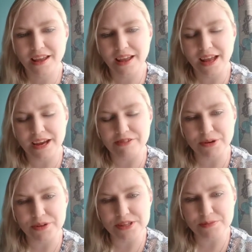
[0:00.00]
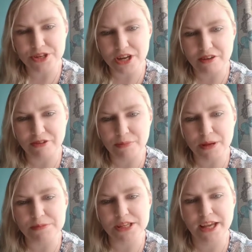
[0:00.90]
Hi everyone, this is Michelle from the
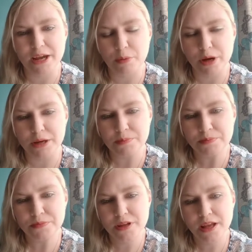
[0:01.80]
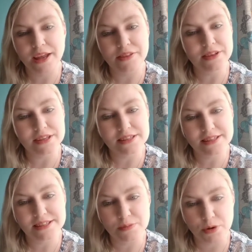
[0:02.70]
MCK Way, and this
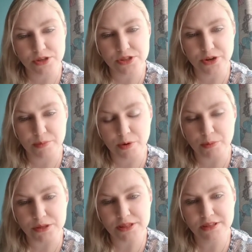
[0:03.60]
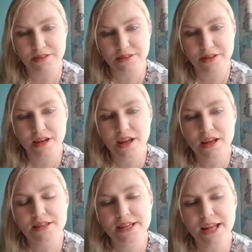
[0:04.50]
is a Montessori Moment.
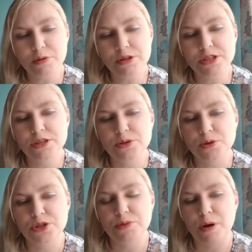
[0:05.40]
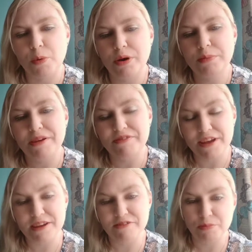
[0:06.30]
Today I wanted to talk to you about one of my
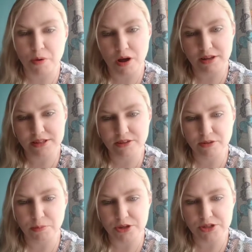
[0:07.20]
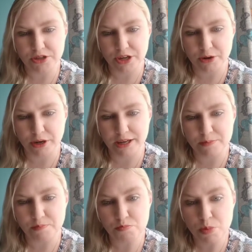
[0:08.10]
favorite parts of the Montessori curriculum.
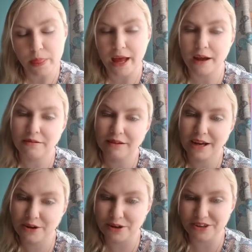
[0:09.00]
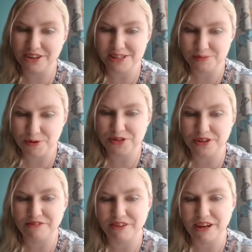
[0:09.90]
Now, I know you're not supposed
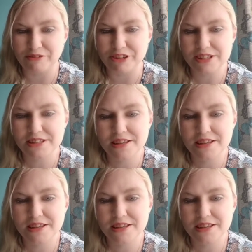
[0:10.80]
to have favorites,